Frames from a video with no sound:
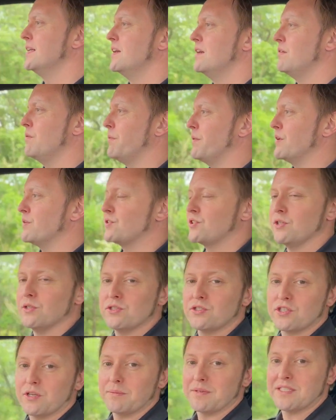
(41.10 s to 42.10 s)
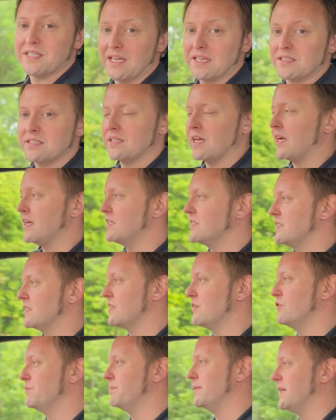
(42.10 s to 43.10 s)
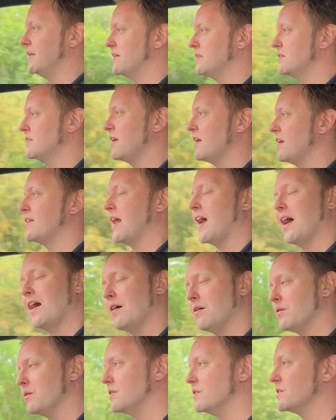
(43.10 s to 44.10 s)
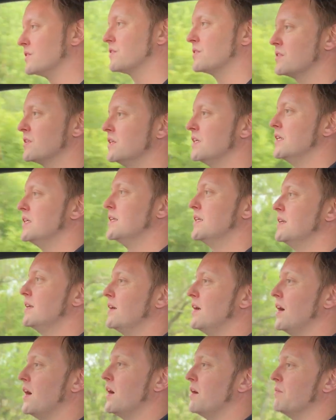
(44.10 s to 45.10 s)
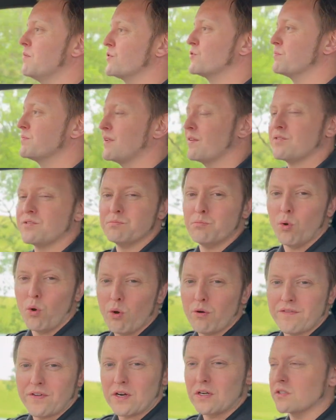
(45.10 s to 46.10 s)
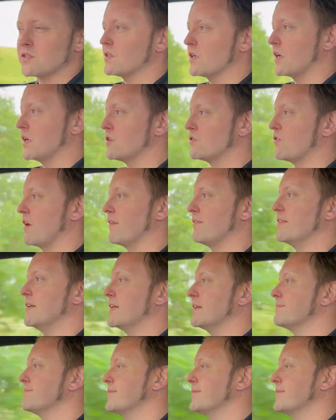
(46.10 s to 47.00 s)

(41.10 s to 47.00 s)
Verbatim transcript: When we used to do the Somerset stages, it would be seven hours, um, sometimes more if I got stuck in traffic.